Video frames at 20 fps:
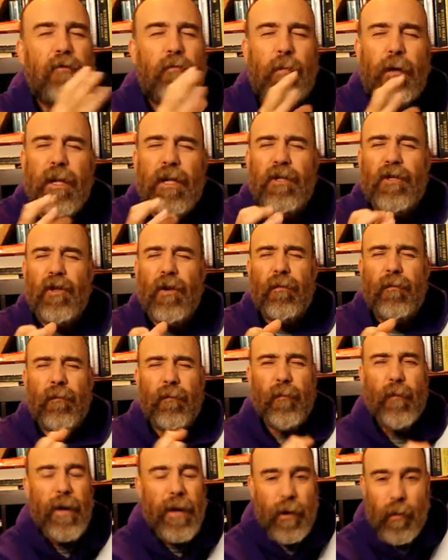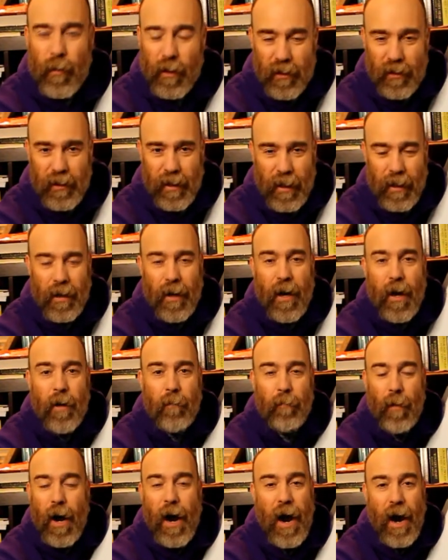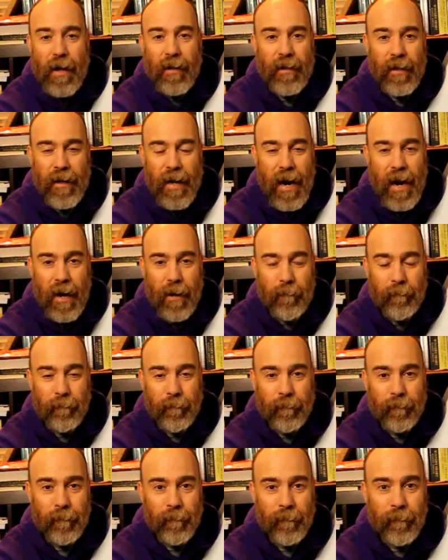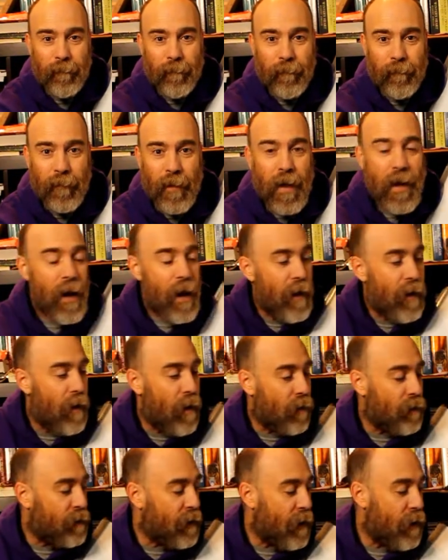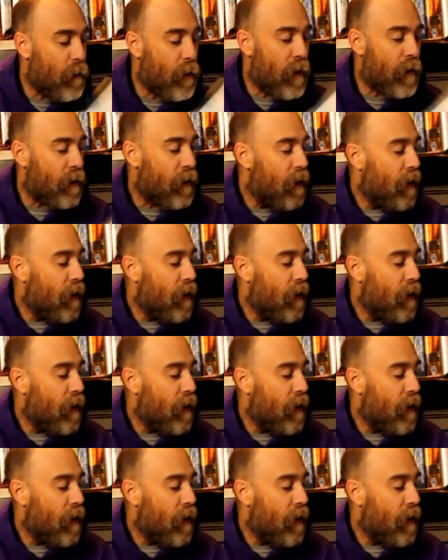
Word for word: but it's the frequency behind the name. And I'll tell you what,